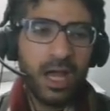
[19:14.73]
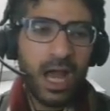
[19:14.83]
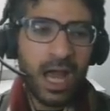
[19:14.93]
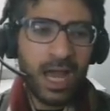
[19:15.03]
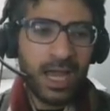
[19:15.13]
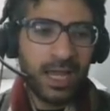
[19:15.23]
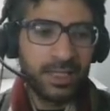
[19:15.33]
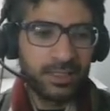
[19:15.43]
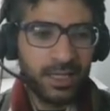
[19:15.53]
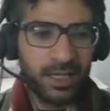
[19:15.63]

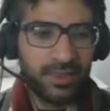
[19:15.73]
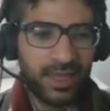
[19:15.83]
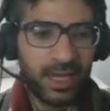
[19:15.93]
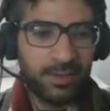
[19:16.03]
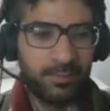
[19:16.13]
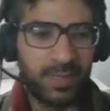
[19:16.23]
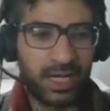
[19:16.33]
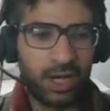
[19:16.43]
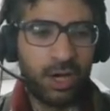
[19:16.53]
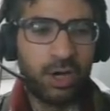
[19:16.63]
And then
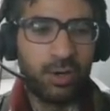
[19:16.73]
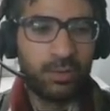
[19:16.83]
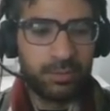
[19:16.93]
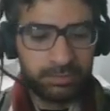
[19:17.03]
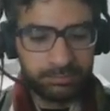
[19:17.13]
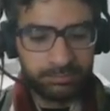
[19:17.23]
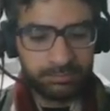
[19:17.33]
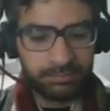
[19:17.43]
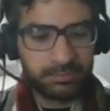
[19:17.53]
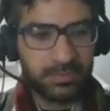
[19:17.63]
below
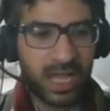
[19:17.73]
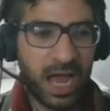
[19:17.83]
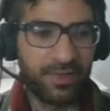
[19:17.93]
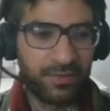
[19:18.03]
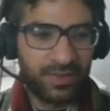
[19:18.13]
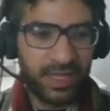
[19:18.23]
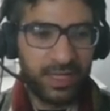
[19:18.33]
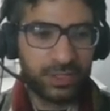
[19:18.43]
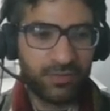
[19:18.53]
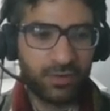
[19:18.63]
other
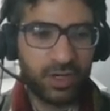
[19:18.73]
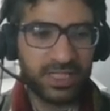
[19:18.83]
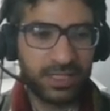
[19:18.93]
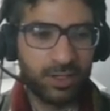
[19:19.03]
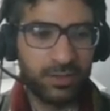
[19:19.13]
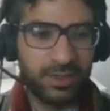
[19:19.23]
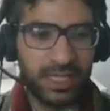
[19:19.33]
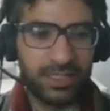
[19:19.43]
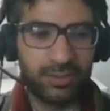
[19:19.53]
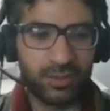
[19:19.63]
things, of course, I don't
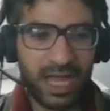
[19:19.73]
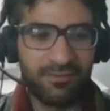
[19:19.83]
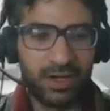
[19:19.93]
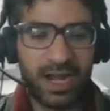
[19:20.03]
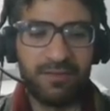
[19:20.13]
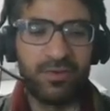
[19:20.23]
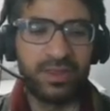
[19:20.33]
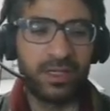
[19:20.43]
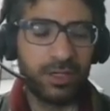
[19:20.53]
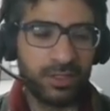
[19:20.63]
need to cover
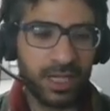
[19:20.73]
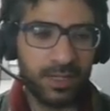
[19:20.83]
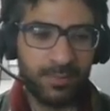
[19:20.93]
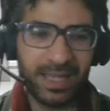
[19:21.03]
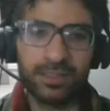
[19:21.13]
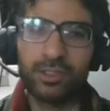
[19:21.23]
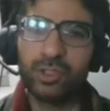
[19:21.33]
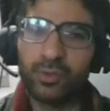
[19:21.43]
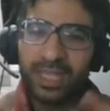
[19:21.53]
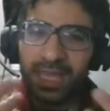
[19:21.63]
everything, okay? But
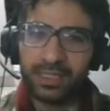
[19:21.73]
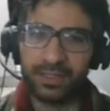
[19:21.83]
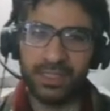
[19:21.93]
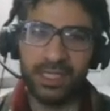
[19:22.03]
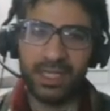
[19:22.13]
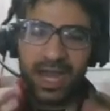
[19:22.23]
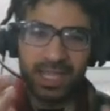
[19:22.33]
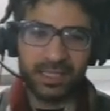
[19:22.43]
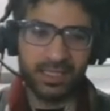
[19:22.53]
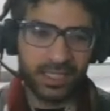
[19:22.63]
you get the
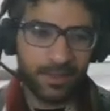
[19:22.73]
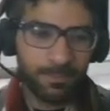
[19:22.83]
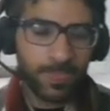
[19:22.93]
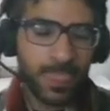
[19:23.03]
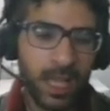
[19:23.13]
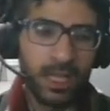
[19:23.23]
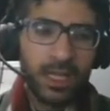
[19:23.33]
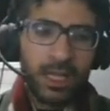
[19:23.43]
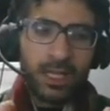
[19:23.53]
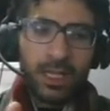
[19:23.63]
idea.
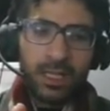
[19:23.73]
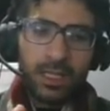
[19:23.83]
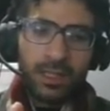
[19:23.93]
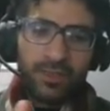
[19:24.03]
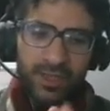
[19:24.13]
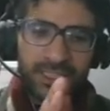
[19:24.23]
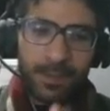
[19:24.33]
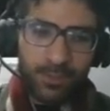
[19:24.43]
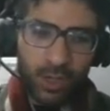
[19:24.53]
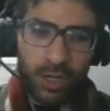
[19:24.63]
This
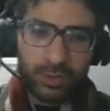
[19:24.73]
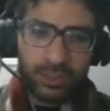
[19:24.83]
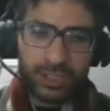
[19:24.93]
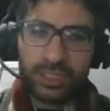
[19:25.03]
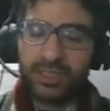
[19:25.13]
approach